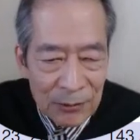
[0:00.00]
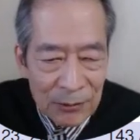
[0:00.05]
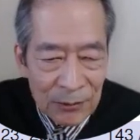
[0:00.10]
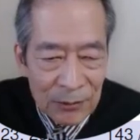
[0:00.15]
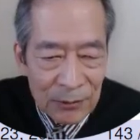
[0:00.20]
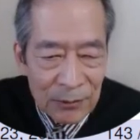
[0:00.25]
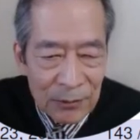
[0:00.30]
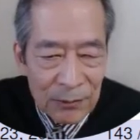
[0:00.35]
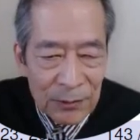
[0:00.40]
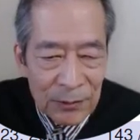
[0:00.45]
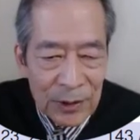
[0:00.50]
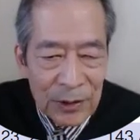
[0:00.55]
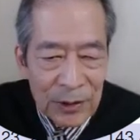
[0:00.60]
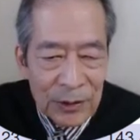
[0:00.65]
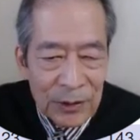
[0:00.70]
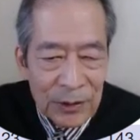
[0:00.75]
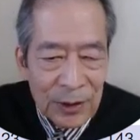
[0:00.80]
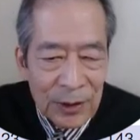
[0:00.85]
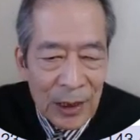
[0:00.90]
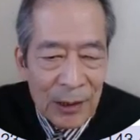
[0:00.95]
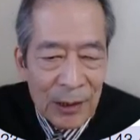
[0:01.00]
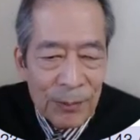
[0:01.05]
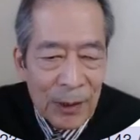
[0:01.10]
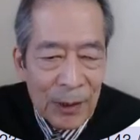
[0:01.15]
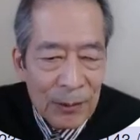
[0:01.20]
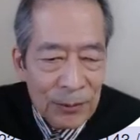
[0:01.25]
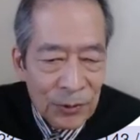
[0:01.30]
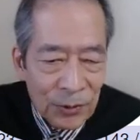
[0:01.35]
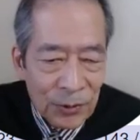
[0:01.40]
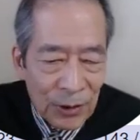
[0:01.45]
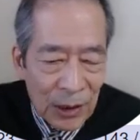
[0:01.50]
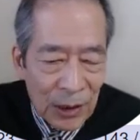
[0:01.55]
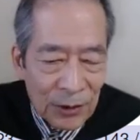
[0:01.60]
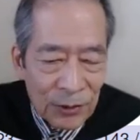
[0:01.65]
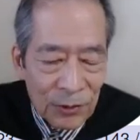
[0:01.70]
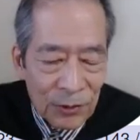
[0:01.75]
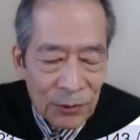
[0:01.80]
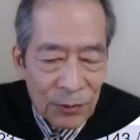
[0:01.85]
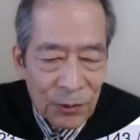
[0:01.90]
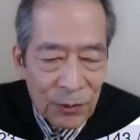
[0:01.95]
with type abstraction for
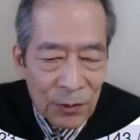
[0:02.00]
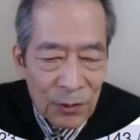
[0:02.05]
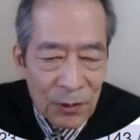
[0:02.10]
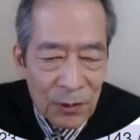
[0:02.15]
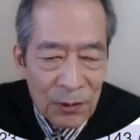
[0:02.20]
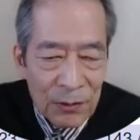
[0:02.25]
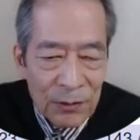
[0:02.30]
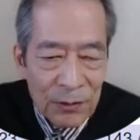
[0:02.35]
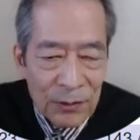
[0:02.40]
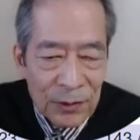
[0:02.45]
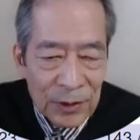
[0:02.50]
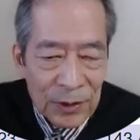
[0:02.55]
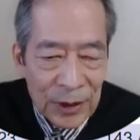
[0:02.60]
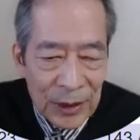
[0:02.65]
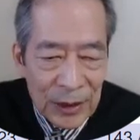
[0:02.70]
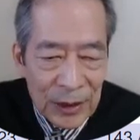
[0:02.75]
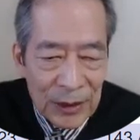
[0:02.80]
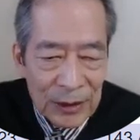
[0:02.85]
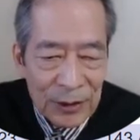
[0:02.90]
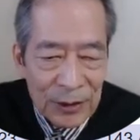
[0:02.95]
all T, set of